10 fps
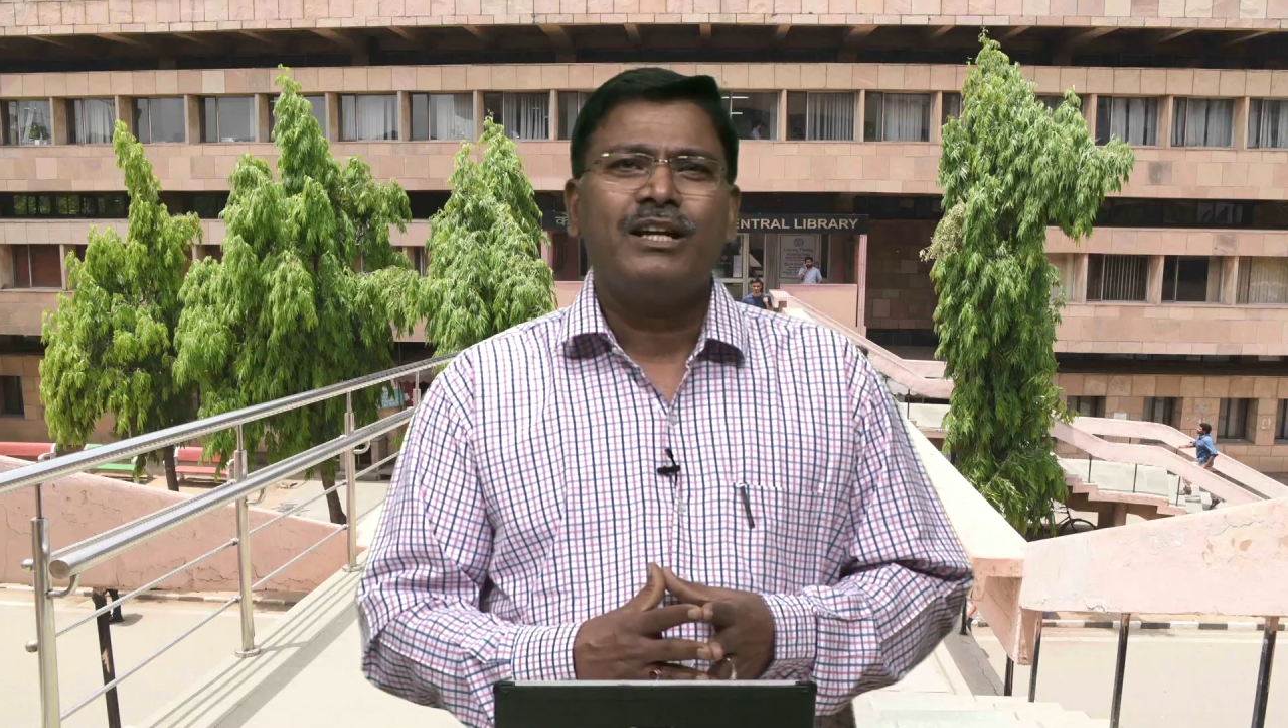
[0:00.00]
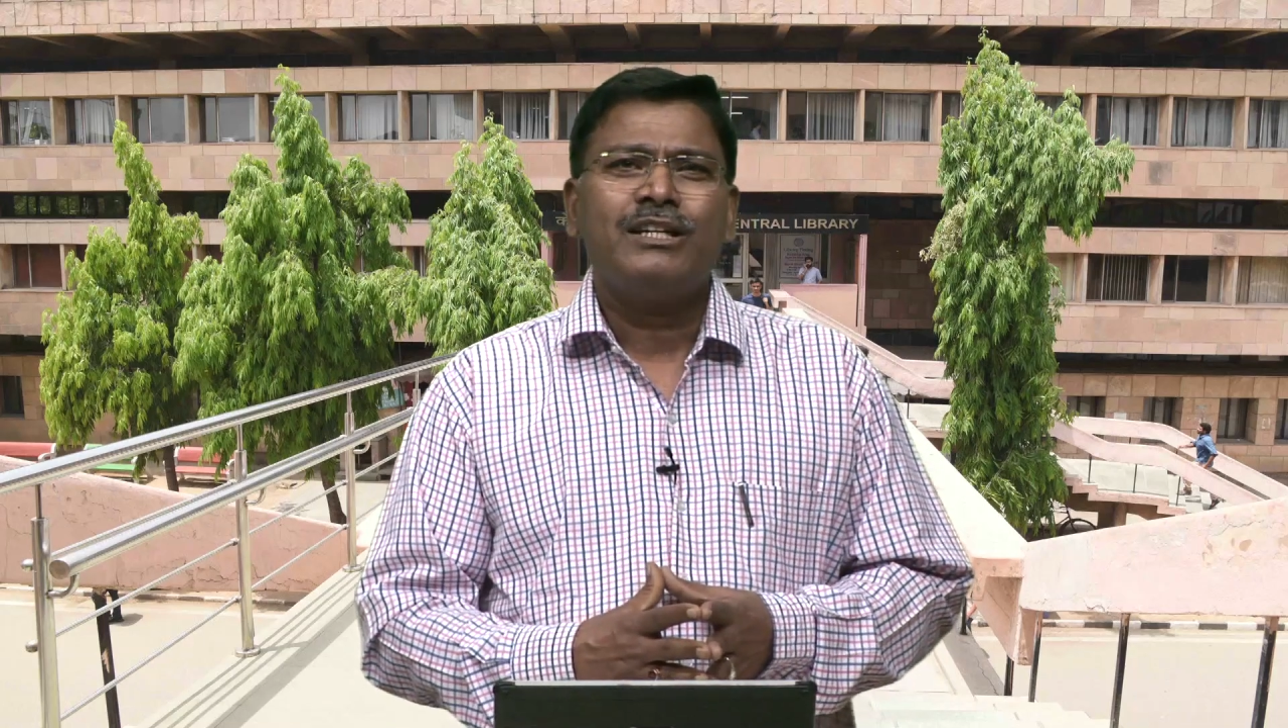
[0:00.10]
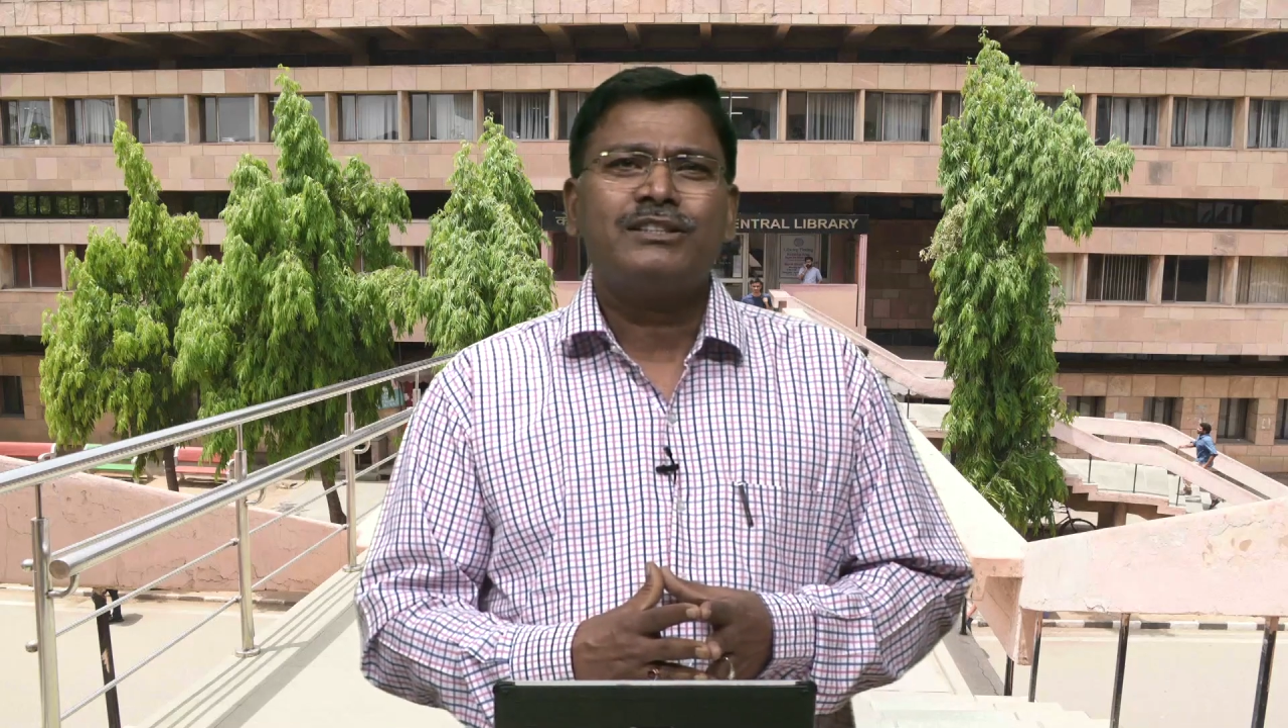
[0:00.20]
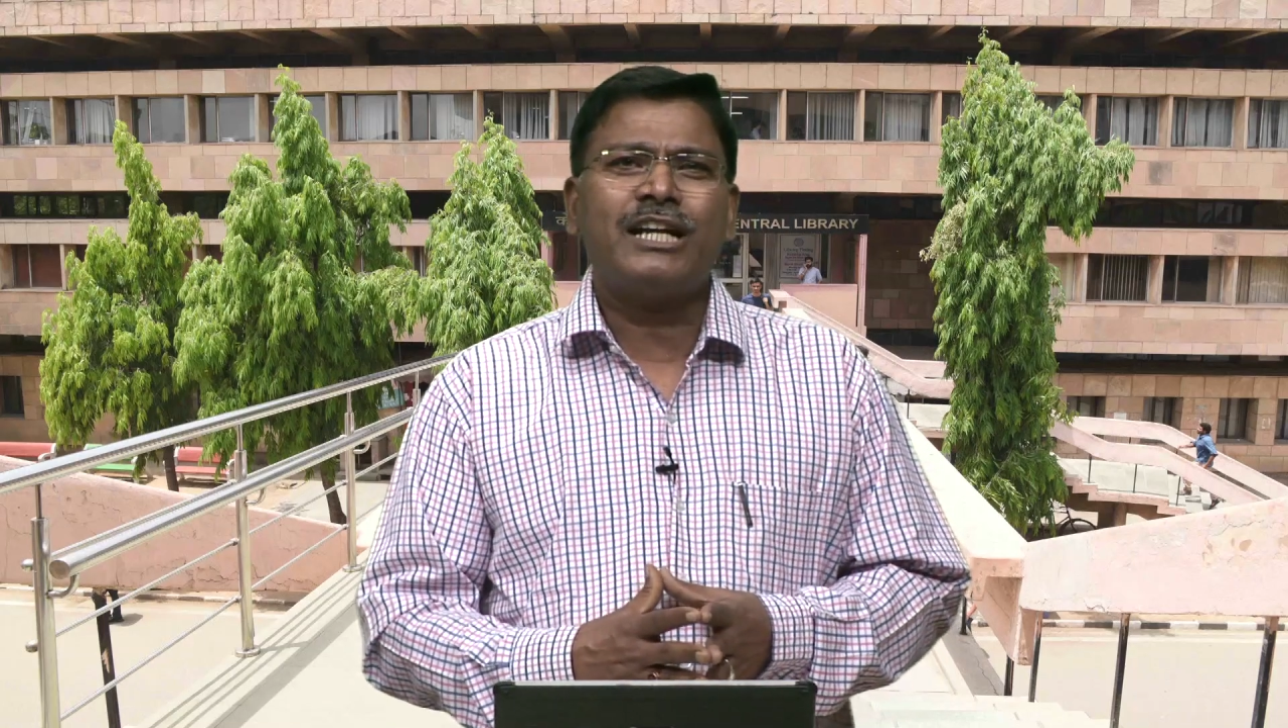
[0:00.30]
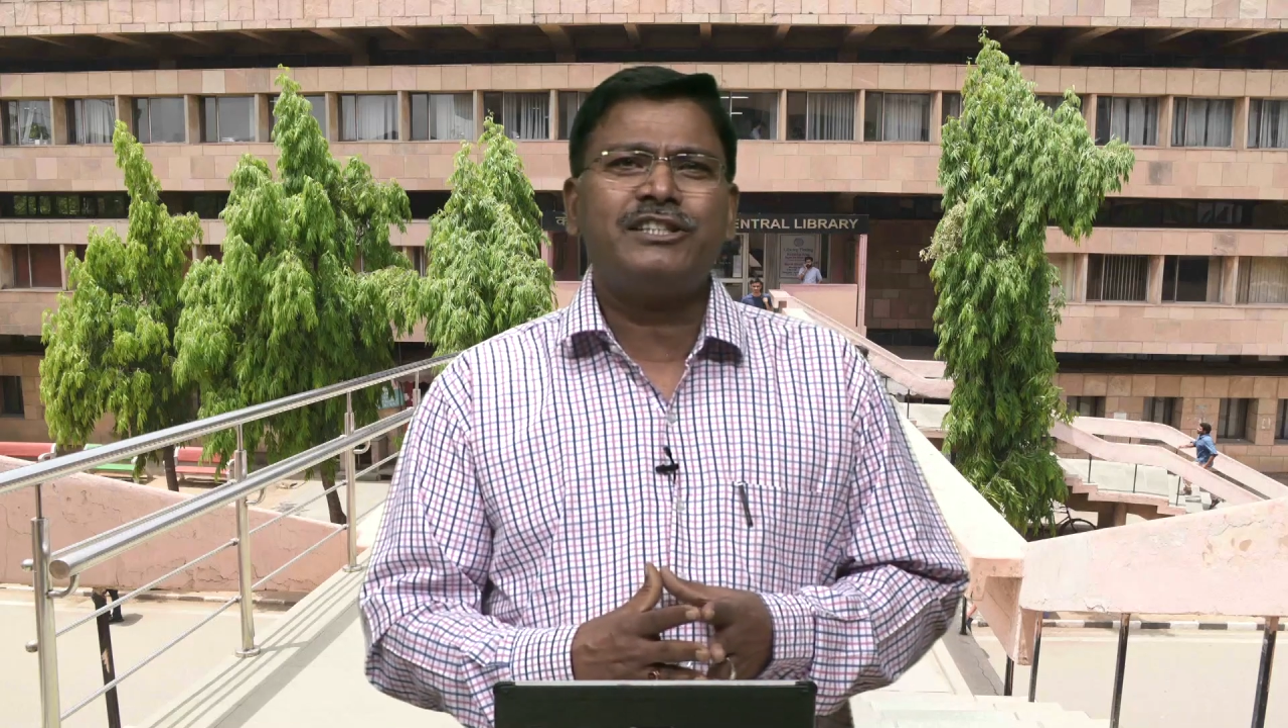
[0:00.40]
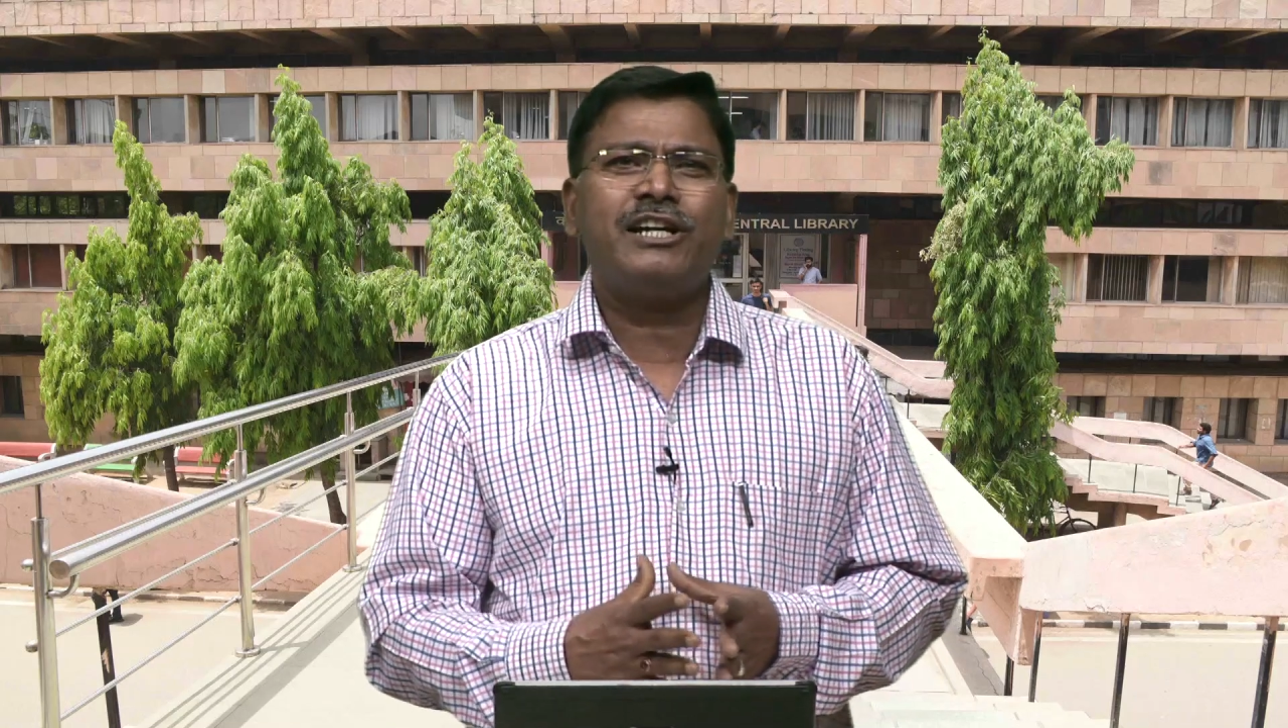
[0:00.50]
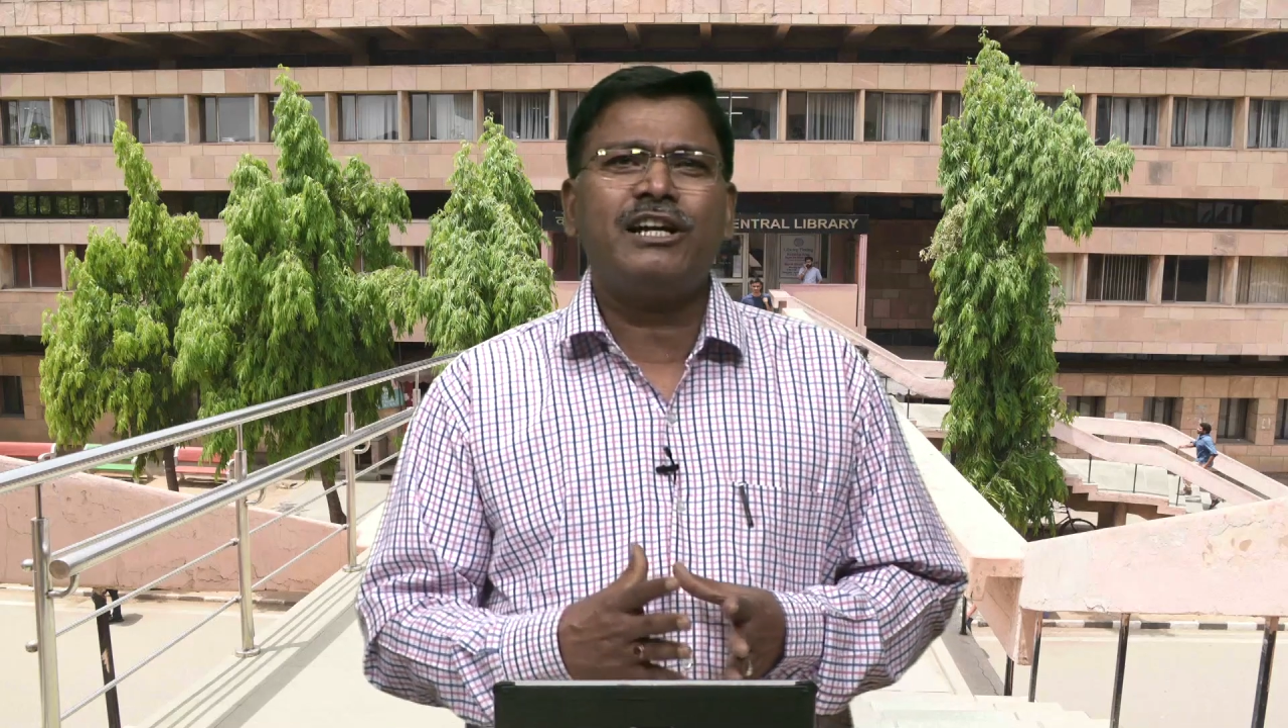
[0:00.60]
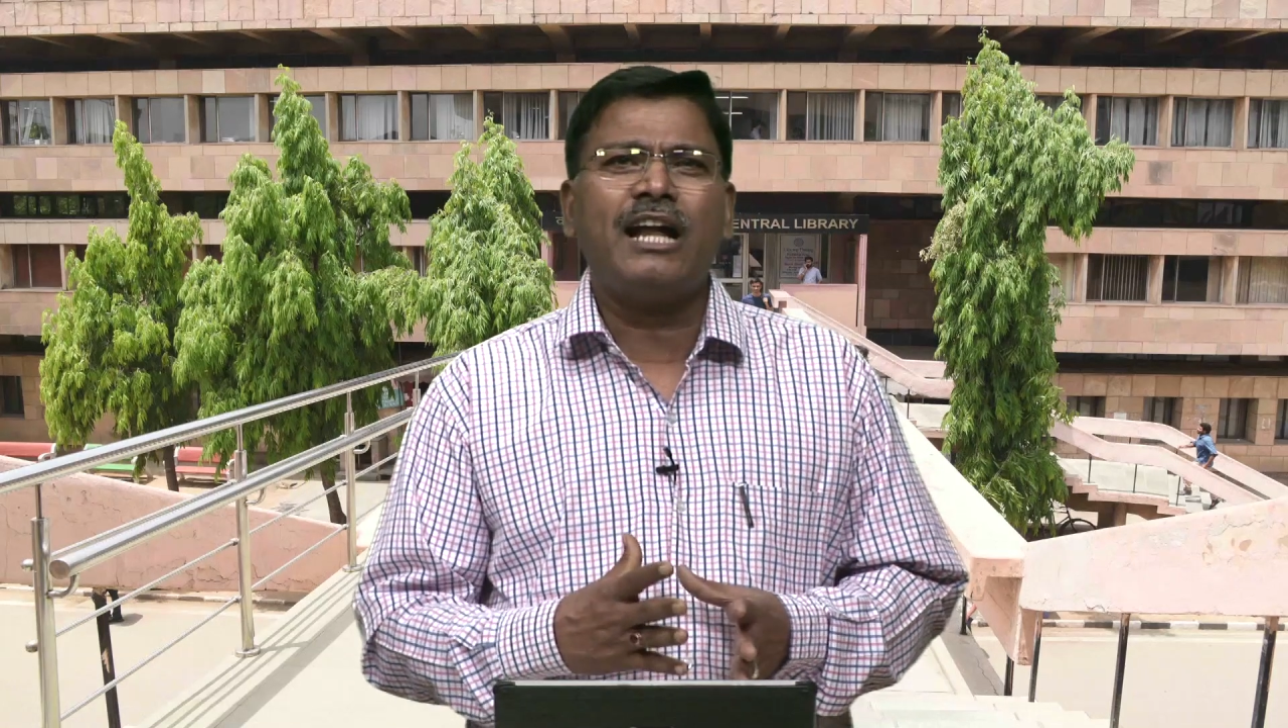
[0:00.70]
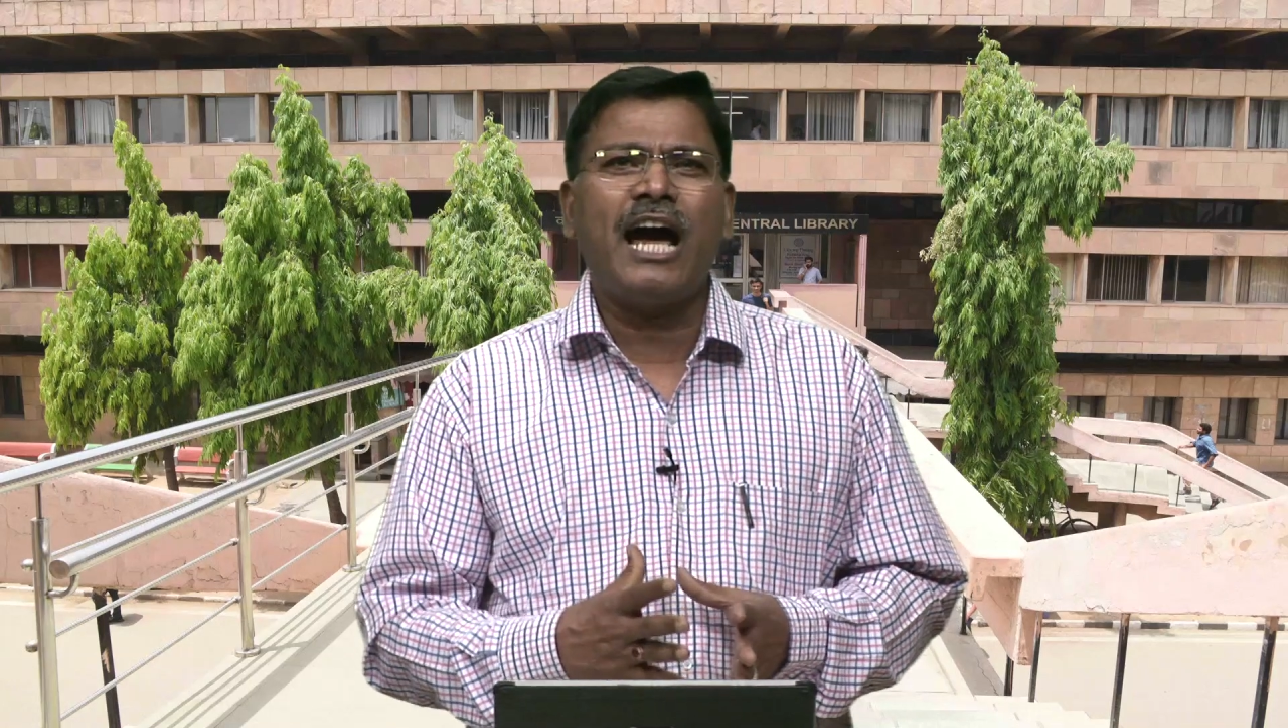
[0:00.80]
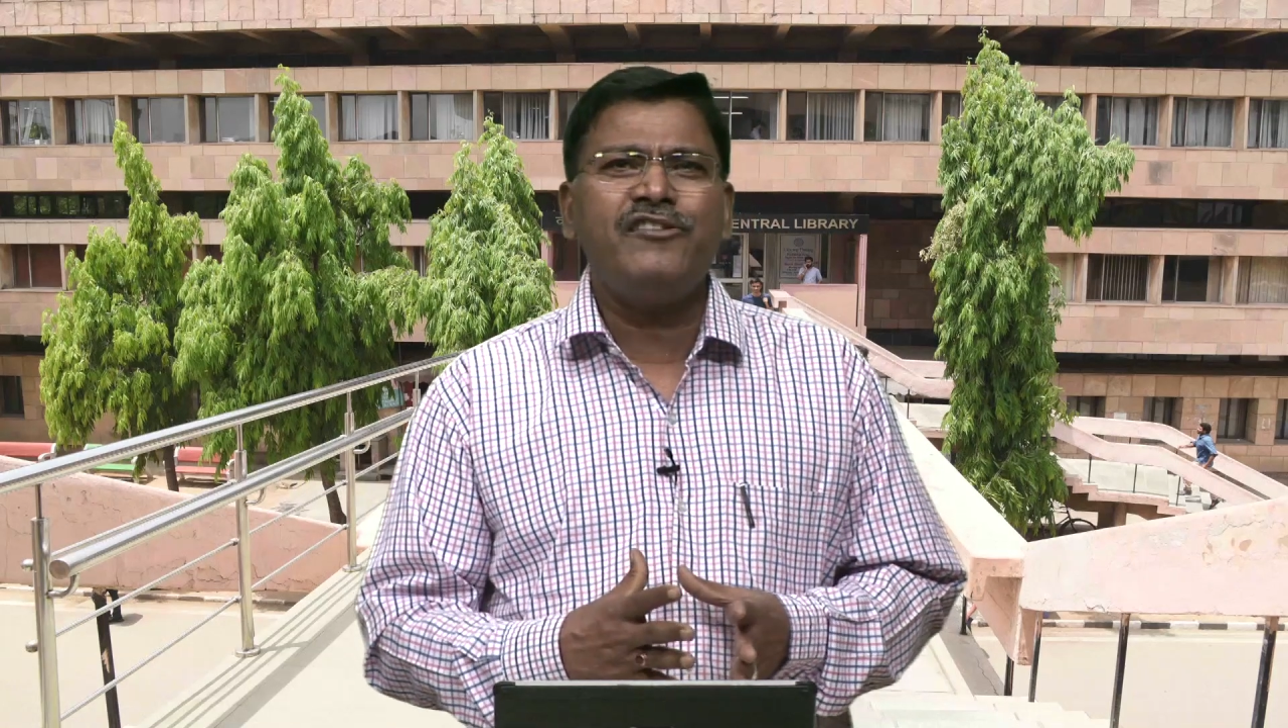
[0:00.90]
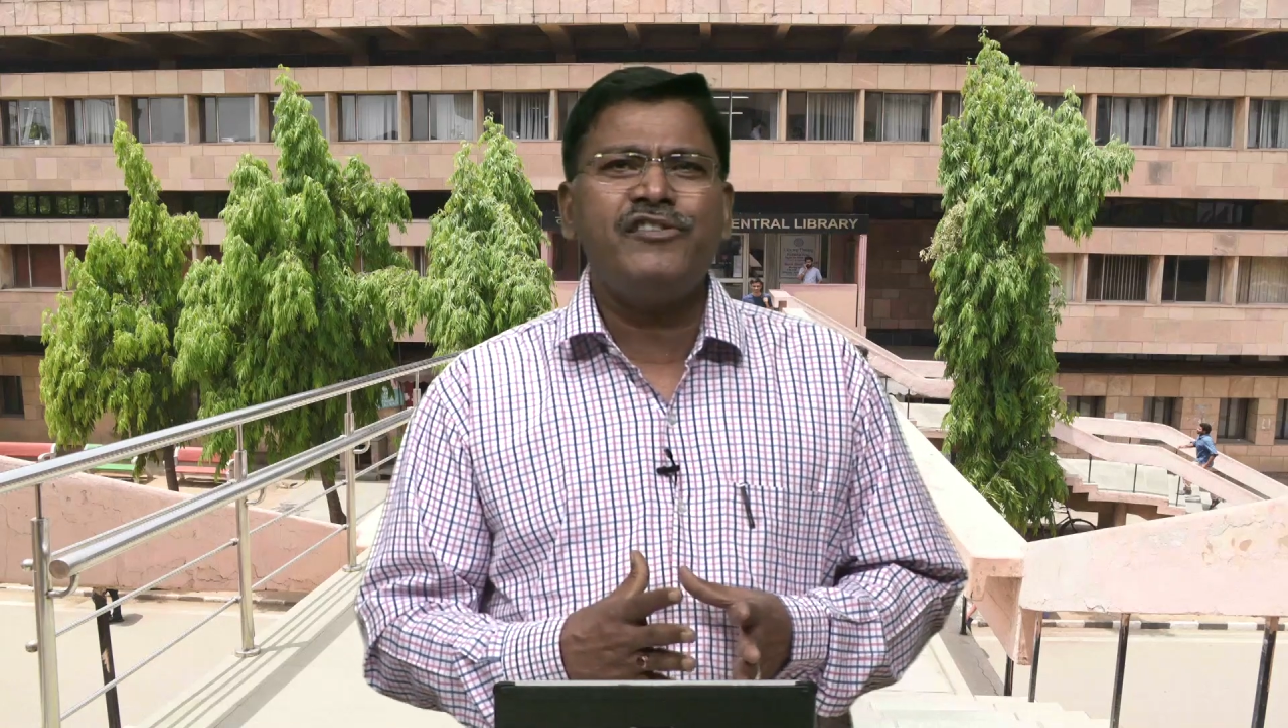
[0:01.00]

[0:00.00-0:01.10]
such a live